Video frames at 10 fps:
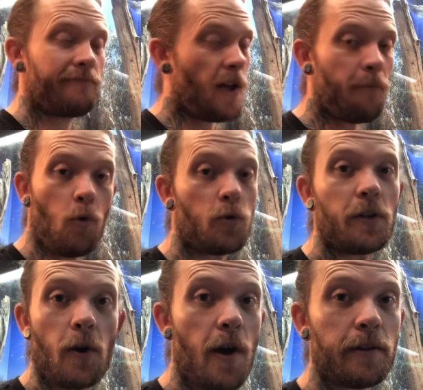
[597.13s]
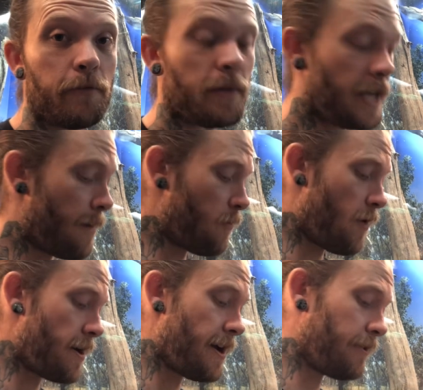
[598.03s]
unfortunately hiding from the camera
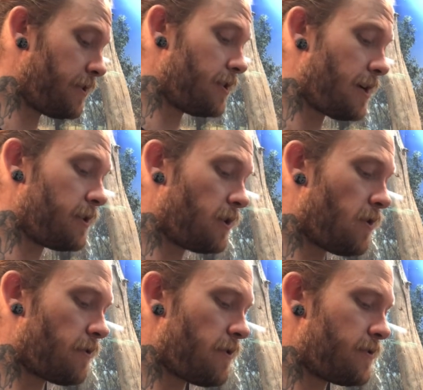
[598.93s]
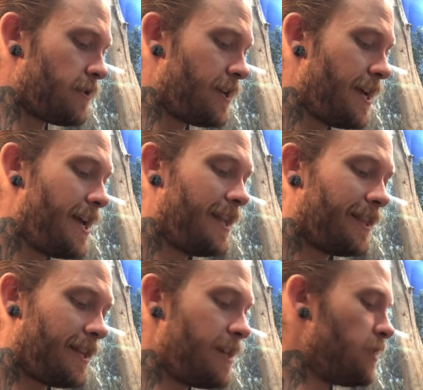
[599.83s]
right now because they're chasing cockroaches.
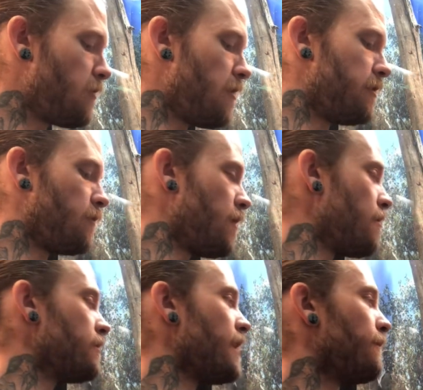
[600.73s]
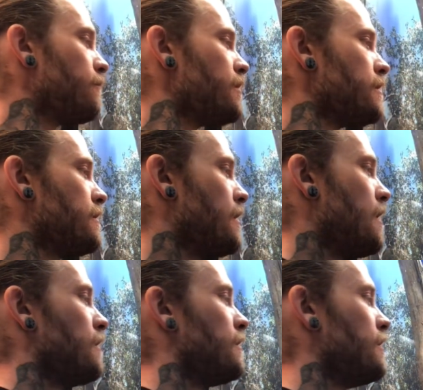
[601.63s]
These guys are where it's at for me.
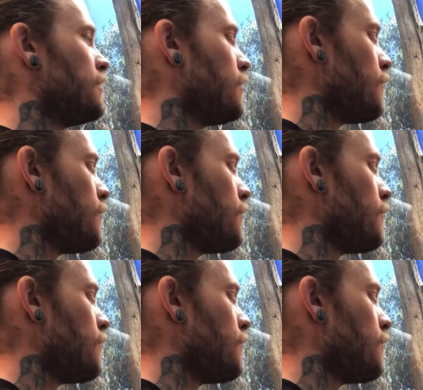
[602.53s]
These are the